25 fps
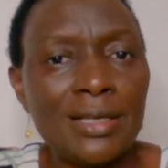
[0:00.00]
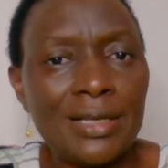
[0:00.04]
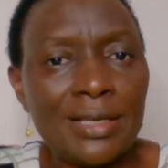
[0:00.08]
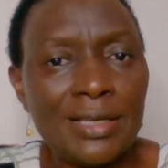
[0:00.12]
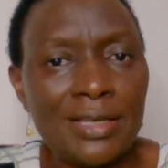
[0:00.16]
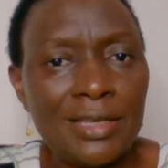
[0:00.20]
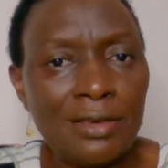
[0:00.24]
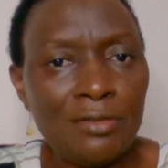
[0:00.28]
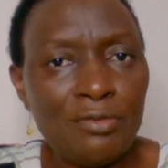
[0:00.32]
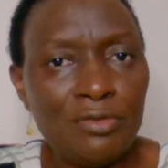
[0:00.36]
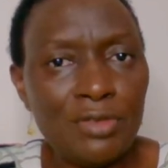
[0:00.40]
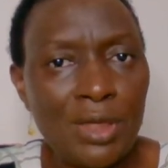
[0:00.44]

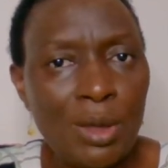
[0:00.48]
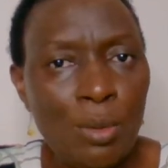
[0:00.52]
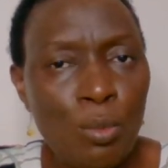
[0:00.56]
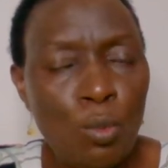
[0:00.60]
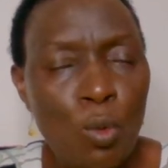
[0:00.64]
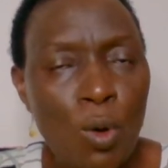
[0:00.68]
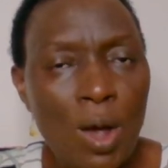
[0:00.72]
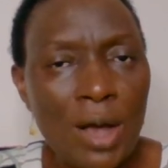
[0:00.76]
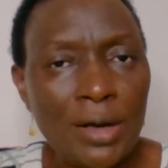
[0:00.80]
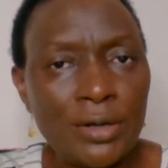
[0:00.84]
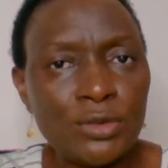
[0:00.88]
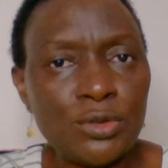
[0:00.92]
Give them
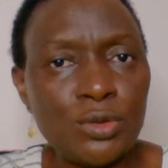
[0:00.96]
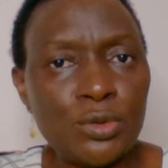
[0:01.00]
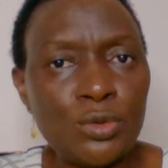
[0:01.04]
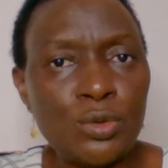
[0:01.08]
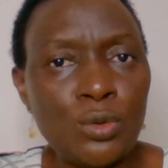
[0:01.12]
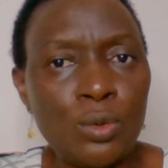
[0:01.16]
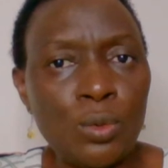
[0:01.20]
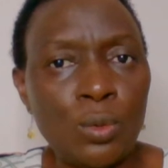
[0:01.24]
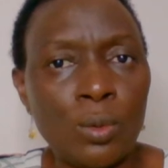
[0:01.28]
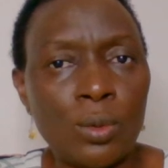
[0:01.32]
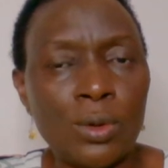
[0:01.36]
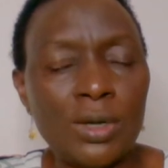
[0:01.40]
work to
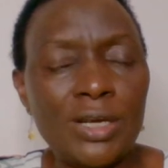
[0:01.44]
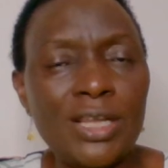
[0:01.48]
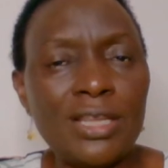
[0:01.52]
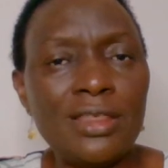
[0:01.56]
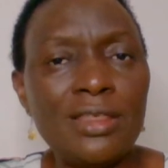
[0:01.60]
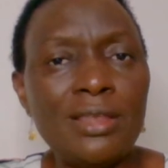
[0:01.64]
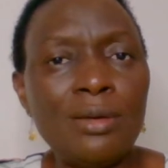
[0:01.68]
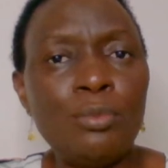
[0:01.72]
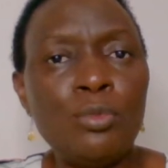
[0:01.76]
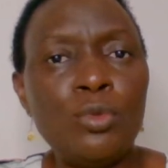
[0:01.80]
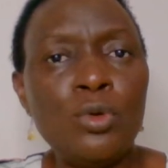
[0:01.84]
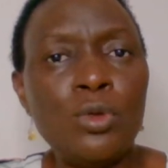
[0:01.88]
do. Let
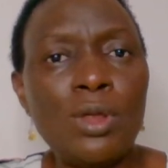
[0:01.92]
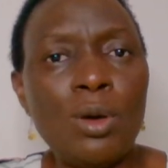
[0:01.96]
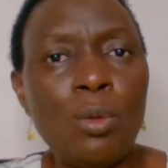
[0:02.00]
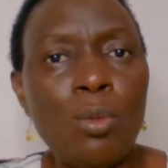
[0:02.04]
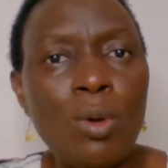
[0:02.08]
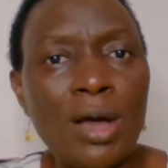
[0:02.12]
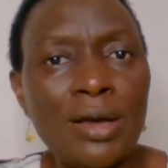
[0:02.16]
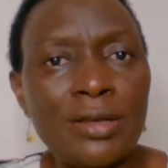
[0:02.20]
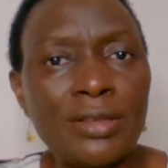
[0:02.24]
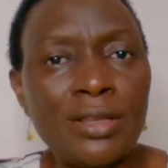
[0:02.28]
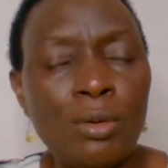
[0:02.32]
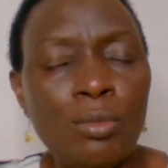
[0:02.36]
them do the
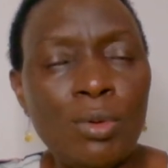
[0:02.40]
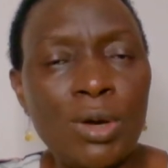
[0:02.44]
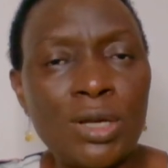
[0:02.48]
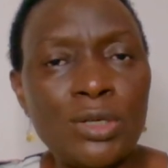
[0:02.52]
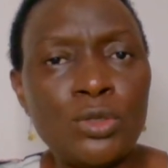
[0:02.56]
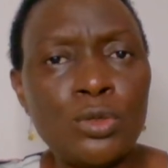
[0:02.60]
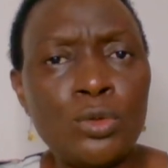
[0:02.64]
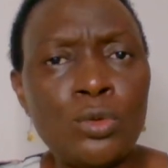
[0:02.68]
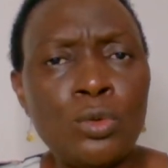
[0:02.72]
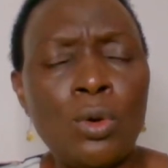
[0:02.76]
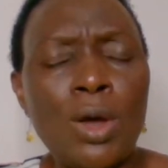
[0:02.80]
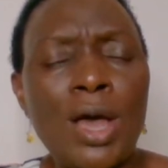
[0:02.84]
work they want
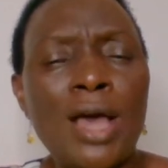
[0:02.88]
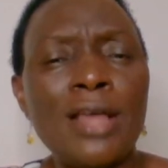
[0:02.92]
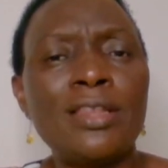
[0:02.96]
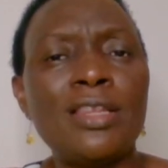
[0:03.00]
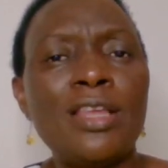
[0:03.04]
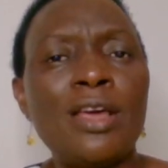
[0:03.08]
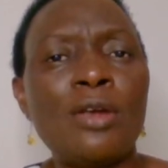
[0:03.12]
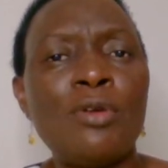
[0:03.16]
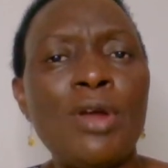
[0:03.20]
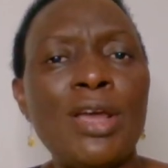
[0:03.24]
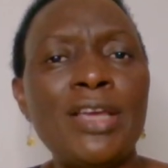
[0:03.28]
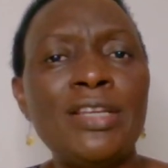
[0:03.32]
to do. At
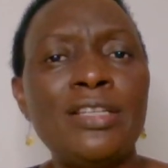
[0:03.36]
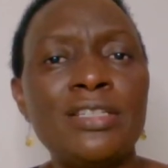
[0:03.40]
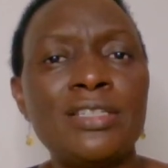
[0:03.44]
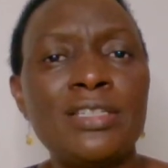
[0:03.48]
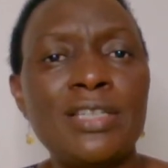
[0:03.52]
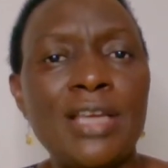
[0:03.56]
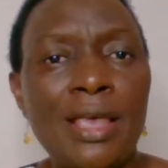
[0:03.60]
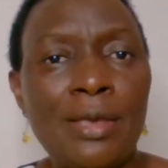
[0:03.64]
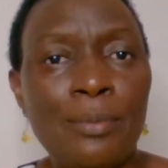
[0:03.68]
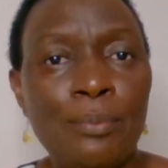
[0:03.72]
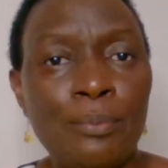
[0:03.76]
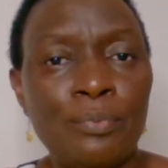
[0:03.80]
the right
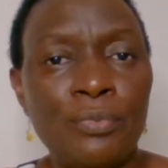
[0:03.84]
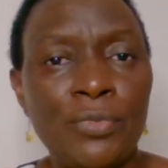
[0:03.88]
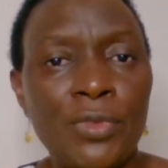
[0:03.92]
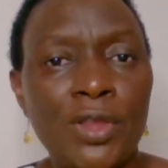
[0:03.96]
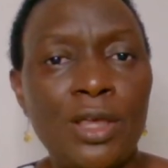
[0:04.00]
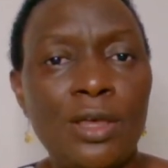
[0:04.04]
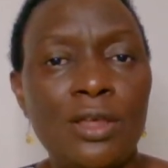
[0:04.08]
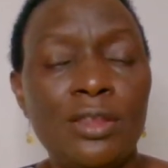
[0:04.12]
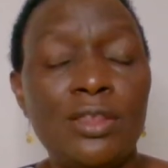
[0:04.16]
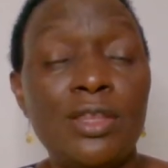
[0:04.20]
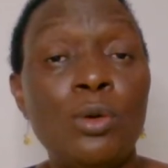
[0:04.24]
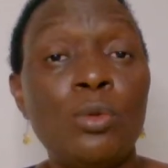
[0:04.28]
time,
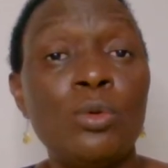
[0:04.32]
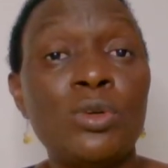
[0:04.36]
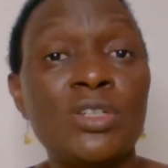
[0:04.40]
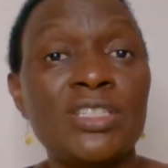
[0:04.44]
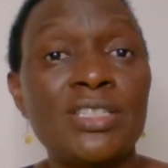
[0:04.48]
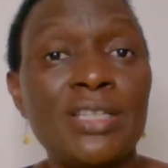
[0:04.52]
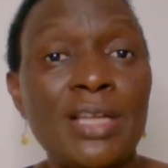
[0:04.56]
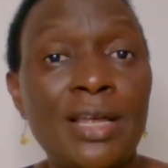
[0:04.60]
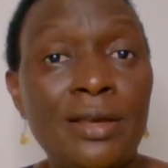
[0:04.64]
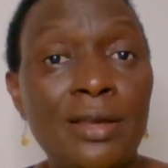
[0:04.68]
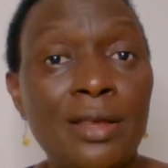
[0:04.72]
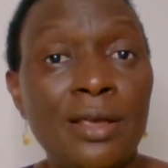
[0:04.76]
they will
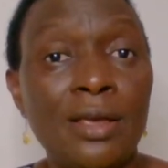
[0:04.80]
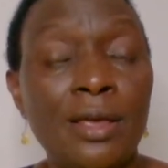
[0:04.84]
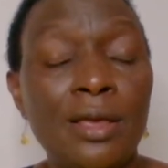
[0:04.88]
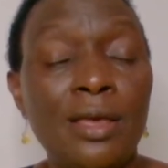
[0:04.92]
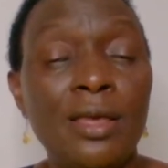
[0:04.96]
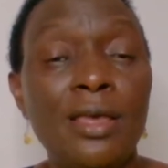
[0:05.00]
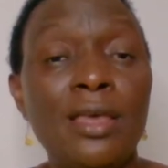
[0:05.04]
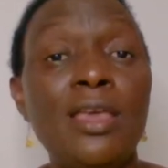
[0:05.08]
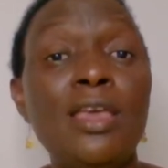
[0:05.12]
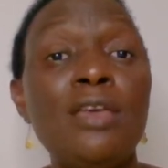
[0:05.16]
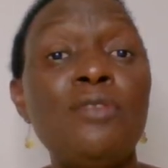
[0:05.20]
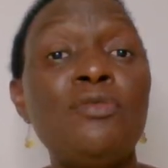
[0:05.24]
study.
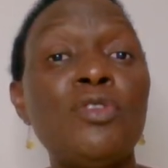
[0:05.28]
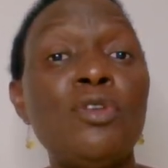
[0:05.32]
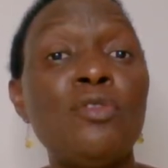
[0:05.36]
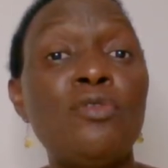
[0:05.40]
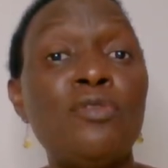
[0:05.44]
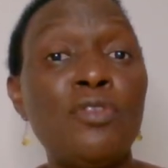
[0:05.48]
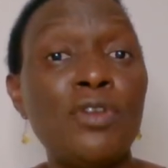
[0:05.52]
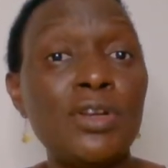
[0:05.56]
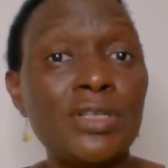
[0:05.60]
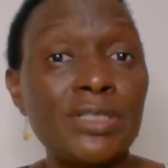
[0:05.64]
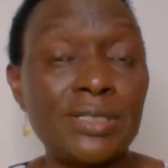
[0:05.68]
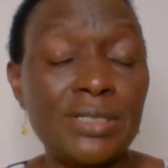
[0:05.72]
If you
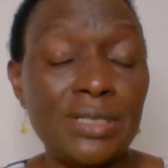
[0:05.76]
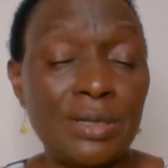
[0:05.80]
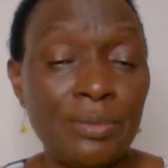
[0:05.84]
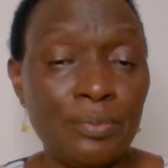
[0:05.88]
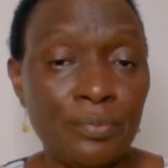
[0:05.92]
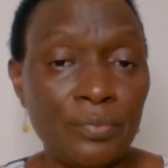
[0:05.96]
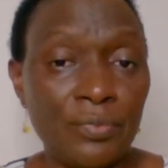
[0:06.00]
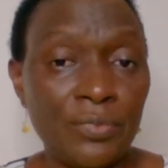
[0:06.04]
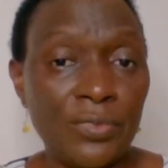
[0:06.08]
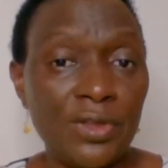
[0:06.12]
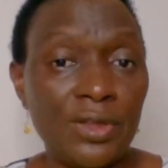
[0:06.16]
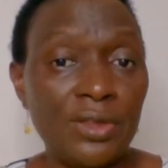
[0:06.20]
force
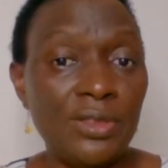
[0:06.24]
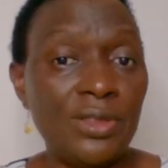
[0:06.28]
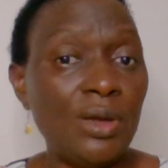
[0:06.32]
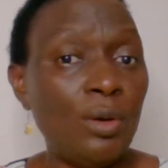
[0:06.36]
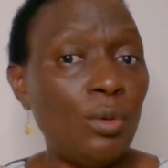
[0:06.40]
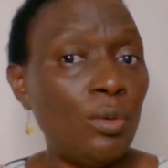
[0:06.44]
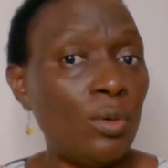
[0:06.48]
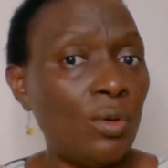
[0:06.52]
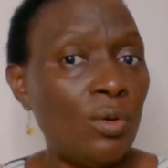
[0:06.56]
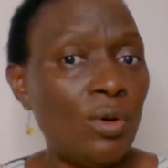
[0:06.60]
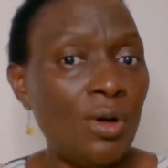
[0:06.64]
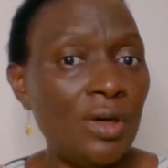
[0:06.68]
them, they
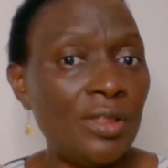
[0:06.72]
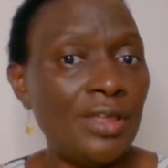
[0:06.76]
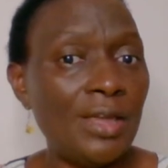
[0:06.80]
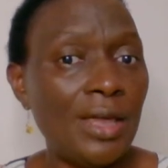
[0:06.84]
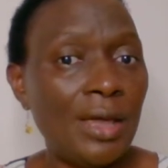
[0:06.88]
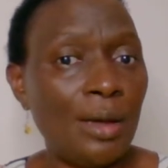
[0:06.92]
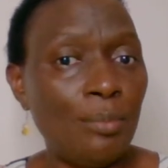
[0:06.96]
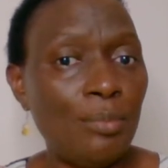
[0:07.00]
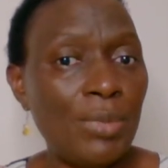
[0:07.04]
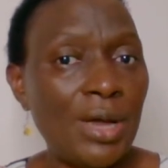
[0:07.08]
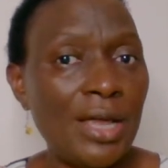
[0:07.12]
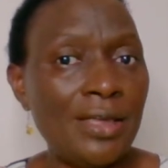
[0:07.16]
will go
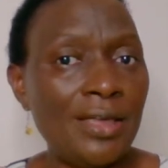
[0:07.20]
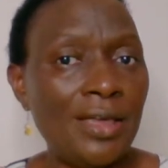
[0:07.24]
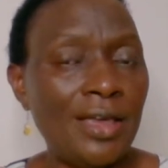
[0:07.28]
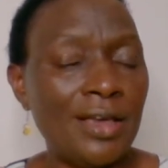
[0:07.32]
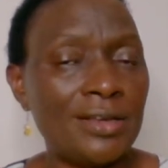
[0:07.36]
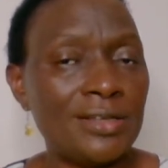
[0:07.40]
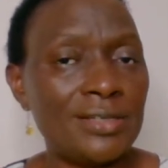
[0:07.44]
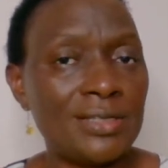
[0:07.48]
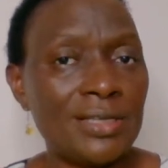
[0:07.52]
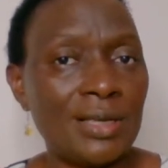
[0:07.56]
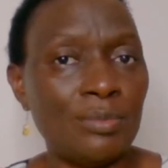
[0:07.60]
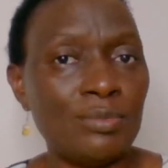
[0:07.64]
there, buy
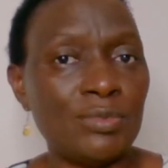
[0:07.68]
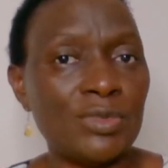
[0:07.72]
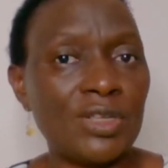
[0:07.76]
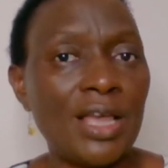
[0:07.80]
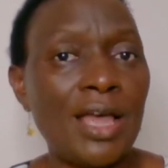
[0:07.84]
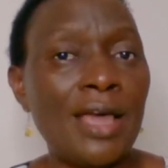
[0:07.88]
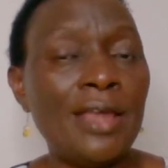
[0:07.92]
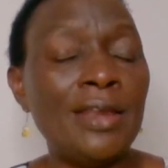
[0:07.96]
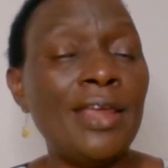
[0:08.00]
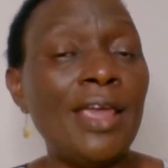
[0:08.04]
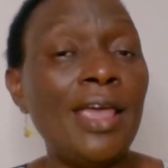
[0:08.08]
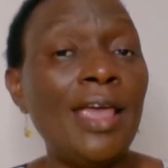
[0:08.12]
exams,
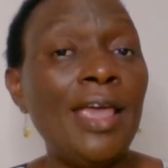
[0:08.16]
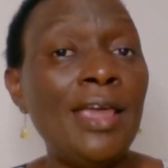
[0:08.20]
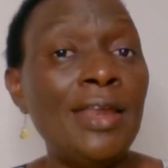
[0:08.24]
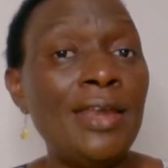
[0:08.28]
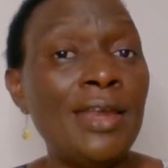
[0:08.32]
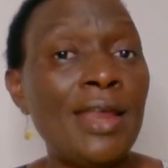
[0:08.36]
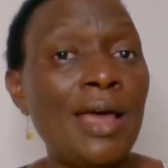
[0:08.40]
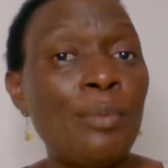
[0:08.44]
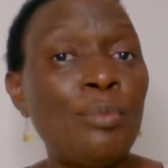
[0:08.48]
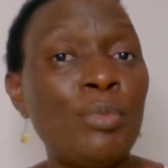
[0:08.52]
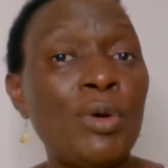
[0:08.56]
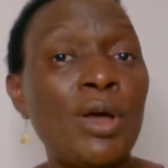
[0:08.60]
and
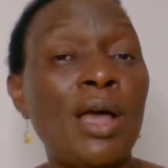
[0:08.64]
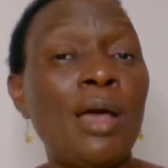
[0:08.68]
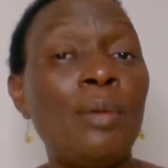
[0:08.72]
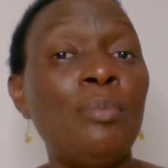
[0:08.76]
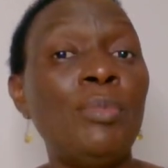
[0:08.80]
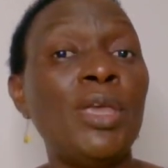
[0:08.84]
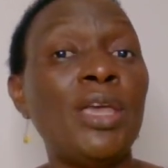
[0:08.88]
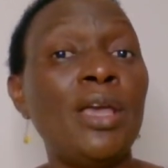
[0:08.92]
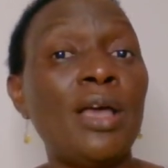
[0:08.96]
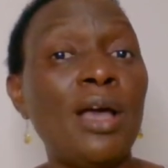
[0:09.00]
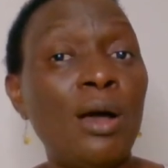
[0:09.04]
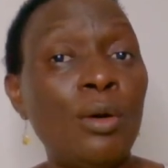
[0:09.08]
end up
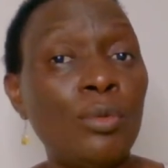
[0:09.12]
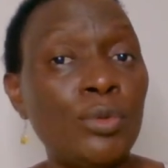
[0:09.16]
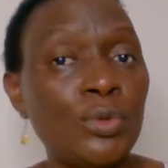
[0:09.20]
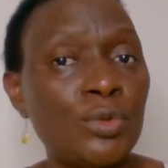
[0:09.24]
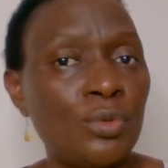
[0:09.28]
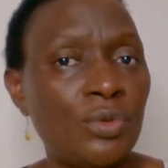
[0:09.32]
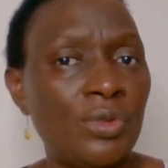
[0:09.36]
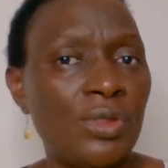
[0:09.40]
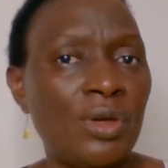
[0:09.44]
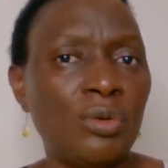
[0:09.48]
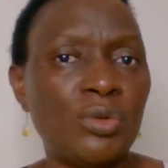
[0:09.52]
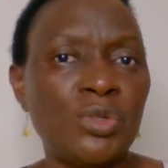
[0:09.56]
coming out
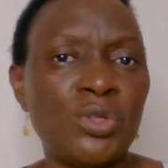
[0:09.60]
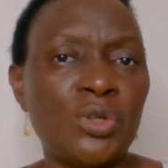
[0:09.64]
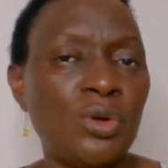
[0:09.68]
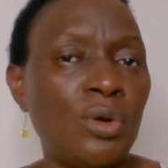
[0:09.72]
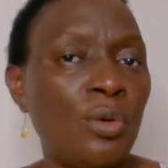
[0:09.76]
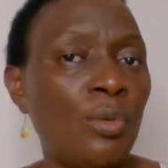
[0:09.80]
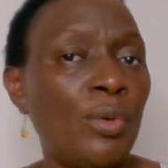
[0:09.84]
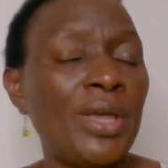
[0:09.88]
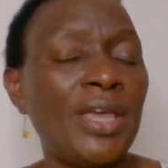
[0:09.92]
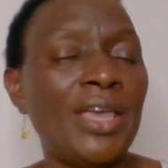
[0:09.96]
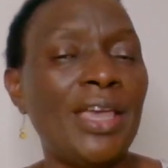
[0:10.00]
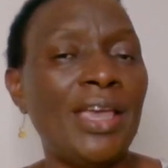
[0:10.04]
without
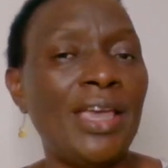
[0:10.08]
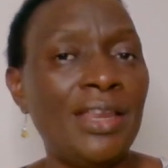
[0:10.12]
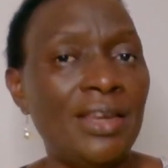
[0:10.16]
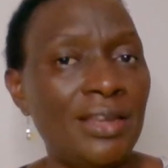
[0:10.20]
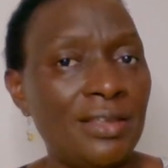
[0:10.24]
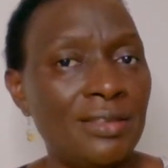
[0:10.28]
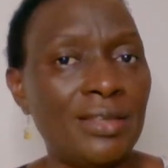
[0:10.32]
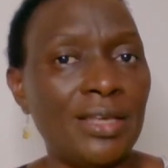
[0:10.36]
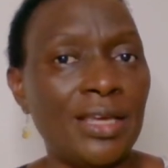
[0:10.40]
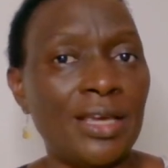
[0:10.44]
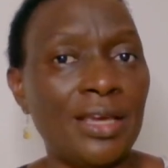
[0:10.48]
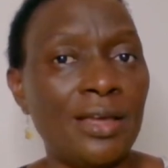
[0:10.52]
knowing
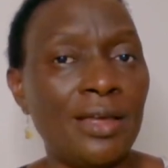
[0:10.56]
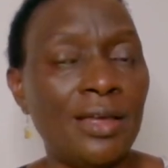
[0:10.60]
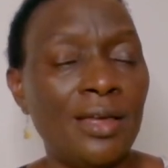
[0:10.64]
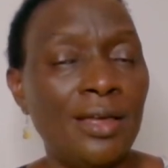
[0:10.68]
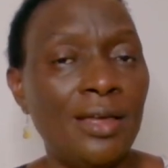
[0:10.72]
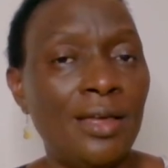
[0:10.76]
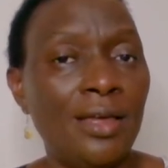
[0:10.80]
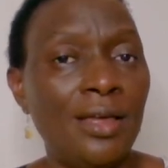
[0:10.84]
anything.